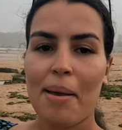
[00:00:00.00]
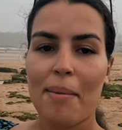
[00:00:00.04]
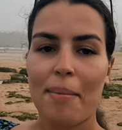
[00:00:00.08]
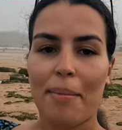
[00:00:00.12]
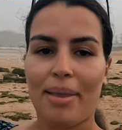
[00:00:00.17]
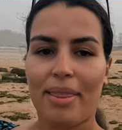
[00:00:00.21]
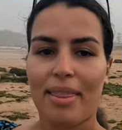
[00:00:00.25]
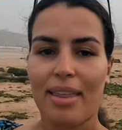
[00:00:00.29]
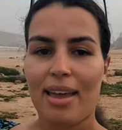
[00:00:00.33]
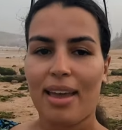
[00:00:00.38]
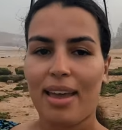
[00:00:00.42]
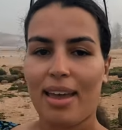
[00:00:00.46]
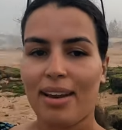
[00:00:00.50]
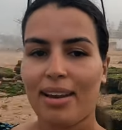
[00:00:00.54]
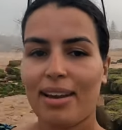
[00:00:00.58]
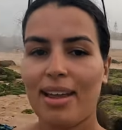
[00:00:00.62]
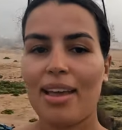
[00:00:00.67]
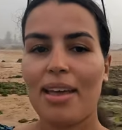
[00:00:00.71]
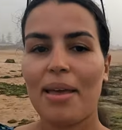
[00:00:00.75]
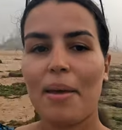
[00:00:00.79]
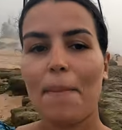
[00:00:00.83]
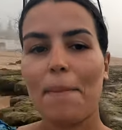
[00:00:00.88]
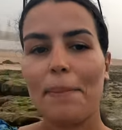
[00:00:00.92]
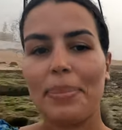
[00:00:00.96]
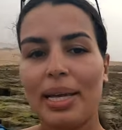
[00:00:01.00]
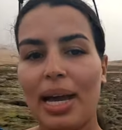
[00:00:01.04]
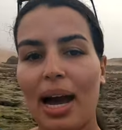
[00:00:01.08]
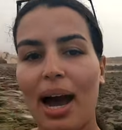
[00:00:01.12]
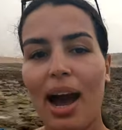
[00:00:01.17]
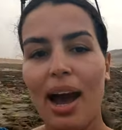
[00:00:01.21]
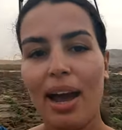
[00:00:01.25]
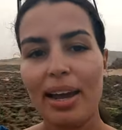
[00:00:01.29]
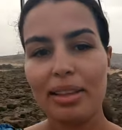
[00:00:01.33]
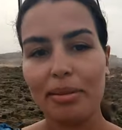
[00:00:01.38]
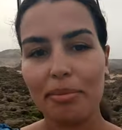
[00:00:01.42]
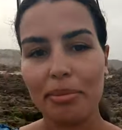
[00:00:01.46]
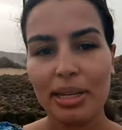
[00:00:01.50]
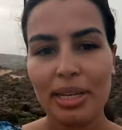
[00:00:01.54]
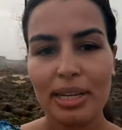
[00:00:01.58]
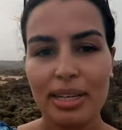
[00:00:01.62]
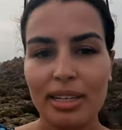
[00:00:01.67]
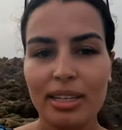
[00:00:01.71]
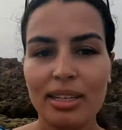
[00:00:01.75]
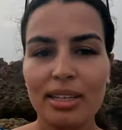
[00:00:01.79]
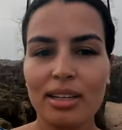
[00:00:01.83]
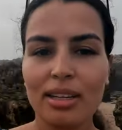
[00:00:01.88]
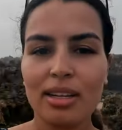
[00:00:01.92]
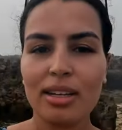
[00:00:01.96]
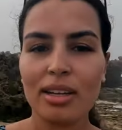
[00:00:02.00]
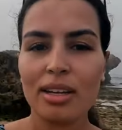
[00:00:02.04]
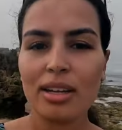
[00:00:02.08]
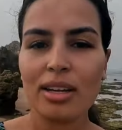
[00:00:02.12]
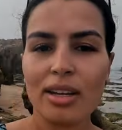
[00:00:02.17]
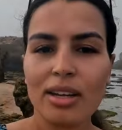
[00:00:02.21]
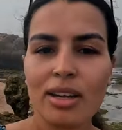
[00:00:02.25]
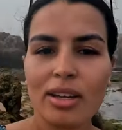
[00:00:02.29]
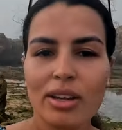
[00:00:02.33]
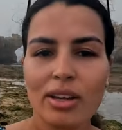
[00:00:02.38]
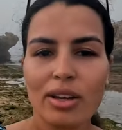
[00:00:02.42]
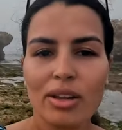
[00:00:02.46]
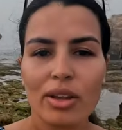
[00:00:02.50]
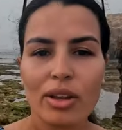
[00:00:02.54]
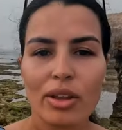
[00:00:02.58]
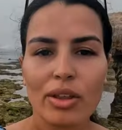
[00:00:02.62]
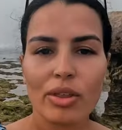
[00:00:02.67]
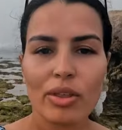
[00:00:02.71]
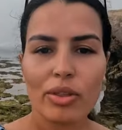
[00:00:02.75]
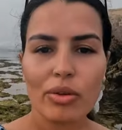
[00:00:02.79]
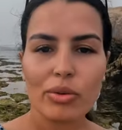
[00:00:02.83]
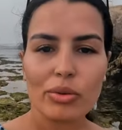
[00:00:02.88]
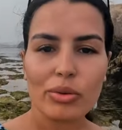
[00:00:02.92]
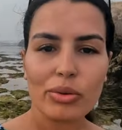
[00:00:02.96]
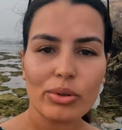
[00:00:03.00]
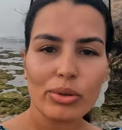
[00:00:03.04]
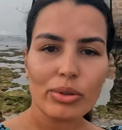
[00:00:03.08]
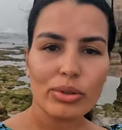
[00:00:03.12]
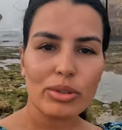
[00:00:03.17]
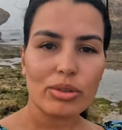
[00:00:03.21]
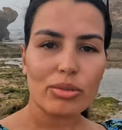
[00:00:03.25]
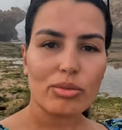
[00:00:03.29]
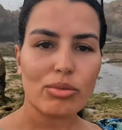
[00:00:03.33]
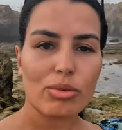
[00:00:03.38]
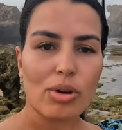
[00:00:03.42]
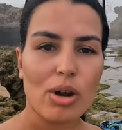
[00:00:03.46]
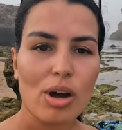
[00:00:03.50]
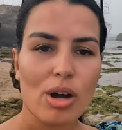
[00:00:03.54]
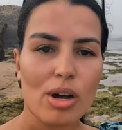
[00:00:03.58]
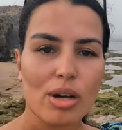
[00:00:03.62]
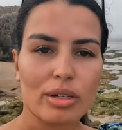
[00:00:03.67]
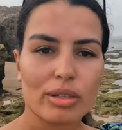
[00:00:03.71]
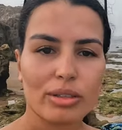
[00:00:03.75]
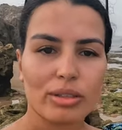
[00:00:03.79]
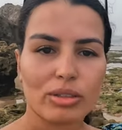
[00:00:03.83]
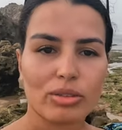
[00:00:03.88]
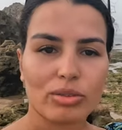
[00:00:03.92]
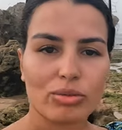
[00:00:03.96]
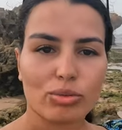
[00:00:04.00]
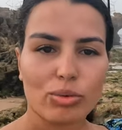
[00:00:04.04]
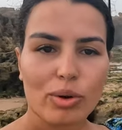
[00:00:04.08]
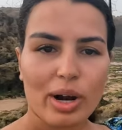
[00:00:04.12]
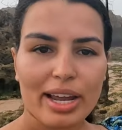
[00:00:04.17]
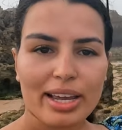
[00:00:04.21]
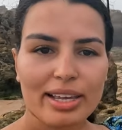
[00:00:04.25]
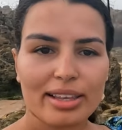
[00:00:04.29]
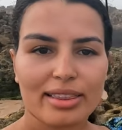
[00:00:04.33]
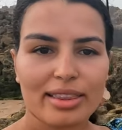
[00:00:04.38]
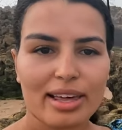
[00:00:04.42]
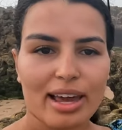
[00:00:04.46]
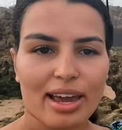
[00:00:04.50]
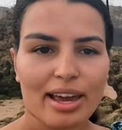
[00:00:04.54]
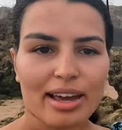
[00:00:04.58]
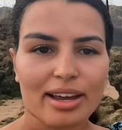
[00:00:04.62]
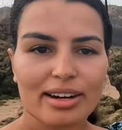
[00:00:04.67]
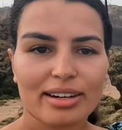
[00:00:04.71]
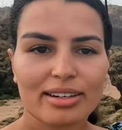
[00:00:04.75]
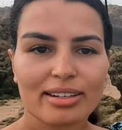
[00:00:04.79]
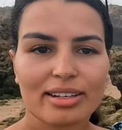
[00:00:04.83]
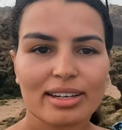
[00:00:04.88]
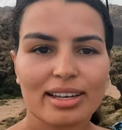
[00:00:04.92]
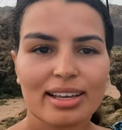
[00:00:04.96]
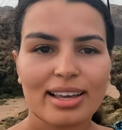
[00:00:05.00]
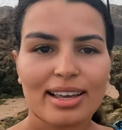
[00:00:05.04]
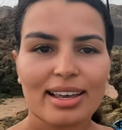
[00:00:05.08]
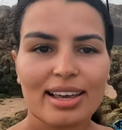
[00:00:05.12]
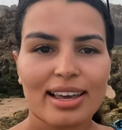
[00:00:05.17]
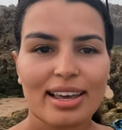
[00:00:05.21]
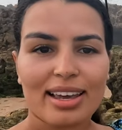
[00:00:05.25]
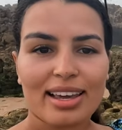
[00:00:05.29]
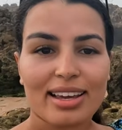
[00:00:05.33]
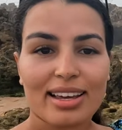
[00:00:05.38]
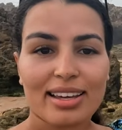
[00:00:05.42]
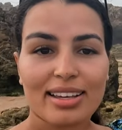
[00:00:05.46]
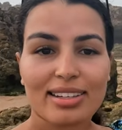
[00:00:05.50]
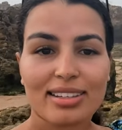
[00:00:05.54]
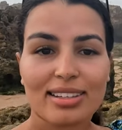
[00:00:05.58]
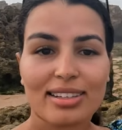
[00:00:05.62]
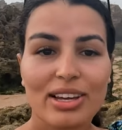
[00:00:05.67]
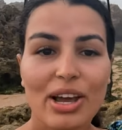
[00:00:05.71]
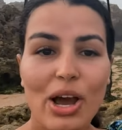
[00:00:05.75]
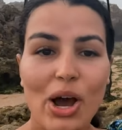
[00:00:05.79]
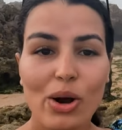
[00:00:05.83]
But then behind me, through the rocks right there, is the